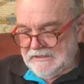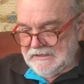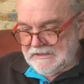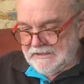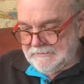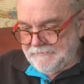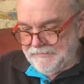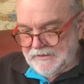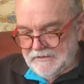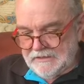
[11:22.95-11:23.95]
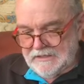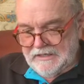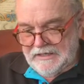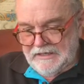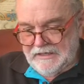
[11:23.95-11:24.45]

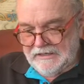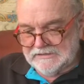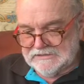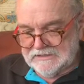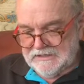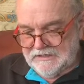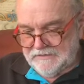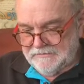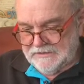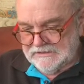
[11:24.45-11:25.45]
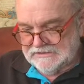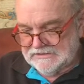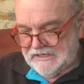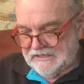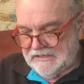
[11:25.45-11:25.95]
Okay, Alistair
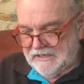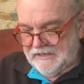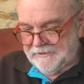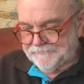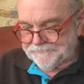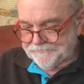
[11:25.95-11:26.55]
Sandow